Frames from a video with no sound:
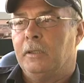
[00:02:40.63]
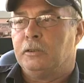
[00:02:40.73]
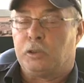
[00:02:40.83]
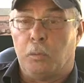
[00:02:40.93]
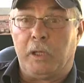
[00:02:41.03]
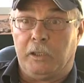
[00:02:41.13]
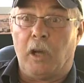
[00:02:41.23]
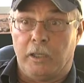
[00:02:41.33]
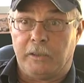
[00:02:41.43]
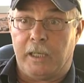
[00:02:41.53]
so we can
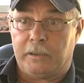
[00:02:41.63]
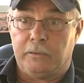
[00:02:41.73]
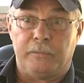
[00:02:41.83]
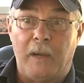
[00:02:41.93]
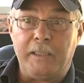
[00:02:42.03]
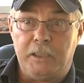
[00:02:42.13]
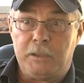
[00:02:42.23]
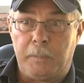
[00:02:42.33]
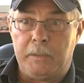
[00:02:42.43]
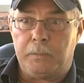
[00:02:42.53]
contact or find these
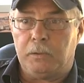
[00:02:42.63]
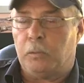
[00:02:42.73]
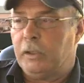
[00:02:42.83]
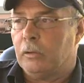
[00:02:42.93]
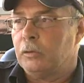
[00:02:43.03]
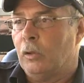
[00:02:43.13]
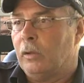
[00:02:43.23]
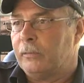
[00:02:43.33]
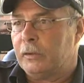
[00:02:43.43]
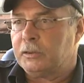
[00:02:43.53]
people. We don't know
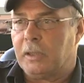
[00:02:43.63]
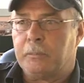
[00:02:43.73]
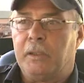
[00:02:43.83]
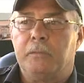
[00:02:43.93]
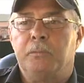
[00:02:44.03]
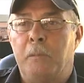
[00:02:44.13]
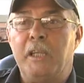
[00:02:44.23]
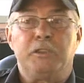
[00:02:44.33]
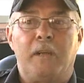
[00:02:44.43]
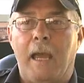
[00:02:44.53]
if there's something
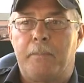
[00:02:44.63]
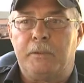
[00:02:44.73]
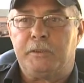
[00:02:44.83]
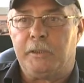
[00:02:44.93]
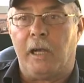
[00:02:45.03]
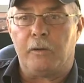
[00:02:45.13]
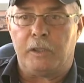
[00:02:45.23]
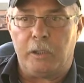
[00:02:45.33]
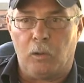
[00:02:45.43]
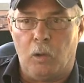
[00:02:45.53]
major happens here, how to
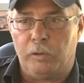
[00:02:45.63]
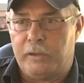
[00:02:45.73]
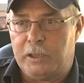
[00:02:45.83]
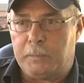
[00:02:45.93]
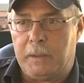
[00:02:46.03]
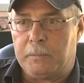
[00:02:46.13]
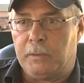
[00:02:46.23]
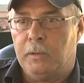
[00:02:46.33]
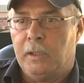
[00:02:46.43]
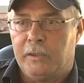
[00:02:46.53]
get a hold of these
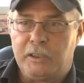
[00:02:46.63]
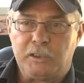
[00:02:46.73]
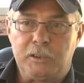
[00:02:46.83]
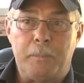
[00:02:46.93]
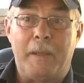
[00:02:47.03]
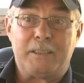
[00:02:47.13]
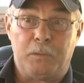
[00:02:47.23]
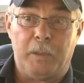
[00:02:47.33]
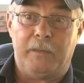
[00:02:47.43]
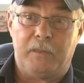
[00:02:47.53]
people. This is the best
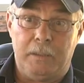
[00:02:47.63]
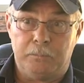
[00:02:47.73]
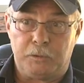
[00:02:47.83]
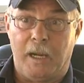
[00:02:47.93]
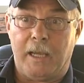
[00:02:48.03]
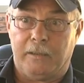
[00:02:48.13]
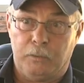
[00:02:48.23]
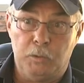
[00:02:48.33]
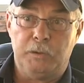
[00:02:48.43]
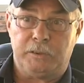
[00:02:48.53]
way of keeping track of
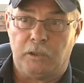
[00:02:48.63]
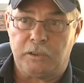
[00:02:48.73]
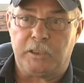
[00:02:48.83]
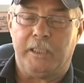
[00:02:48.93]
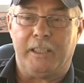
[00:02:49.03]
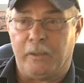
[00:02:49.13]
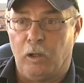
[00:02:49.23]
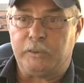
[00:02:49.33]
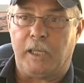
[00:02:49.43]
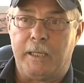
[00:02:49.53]
who is on site at
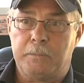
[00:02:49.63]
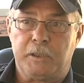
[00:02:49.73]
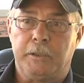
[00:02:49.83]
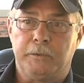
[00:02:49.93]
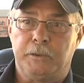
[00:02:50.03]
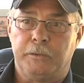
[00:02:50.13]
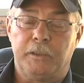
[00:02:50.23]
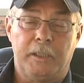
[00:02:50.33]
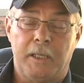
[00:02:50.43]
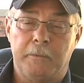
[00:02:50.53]
all times here during
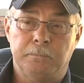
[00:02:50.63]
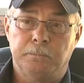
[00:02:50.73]
the day.